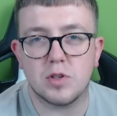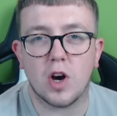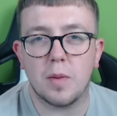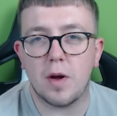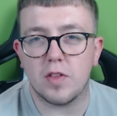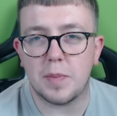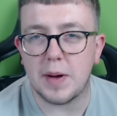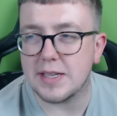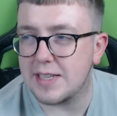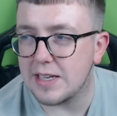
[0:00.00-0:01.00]
time over the
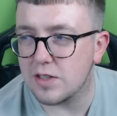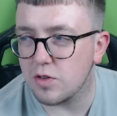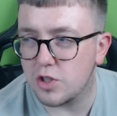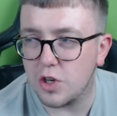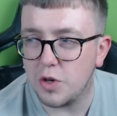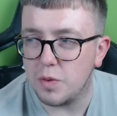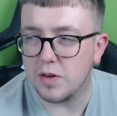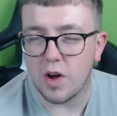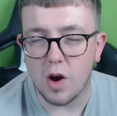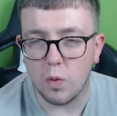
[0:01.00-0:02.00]
past season or two, and
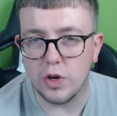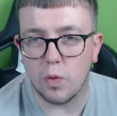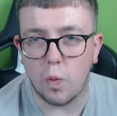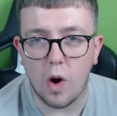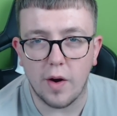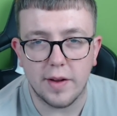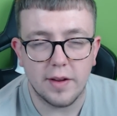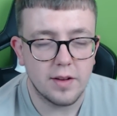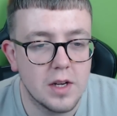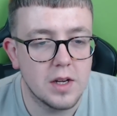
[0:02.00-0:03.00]
you've got to wonder why.
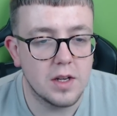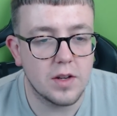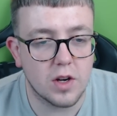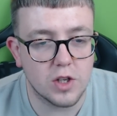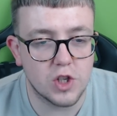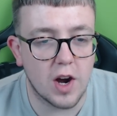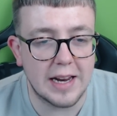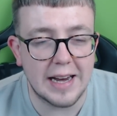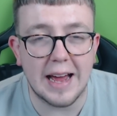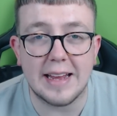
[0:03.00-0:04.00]
You've got
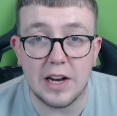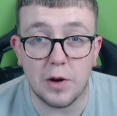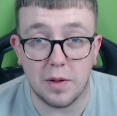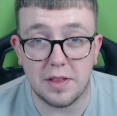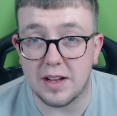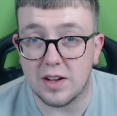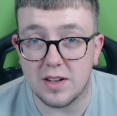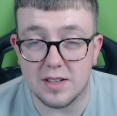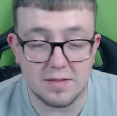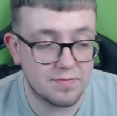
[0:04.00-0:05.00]
Charlie Lakin, who I think
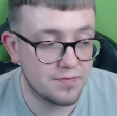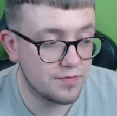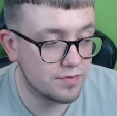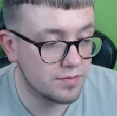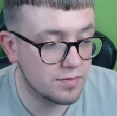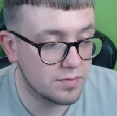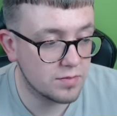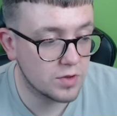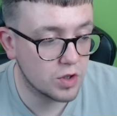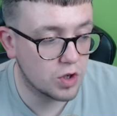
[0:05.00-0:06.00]

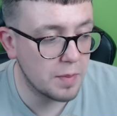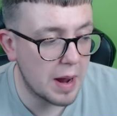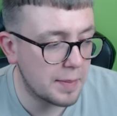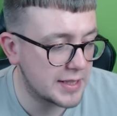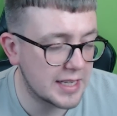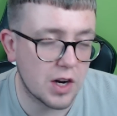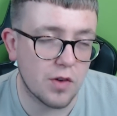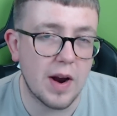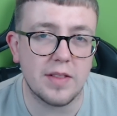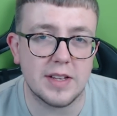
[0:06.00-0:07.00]
could maybe stick
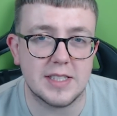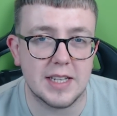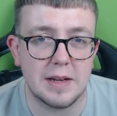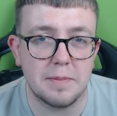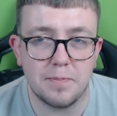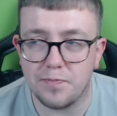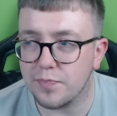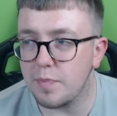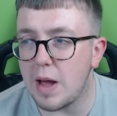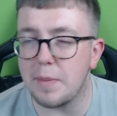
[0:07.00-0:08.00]
around this team,
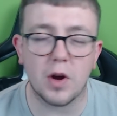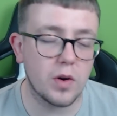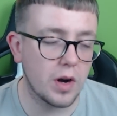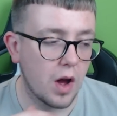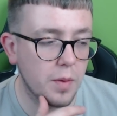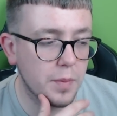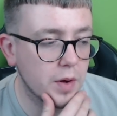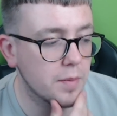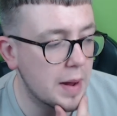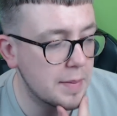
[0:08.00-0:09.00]
maybe go on loan,
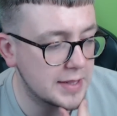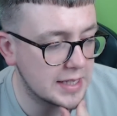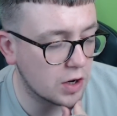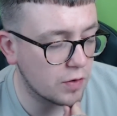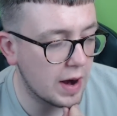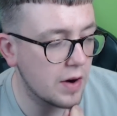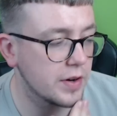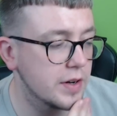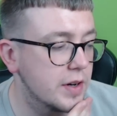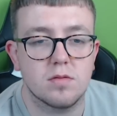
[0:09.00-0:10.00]
but maybe stick around, and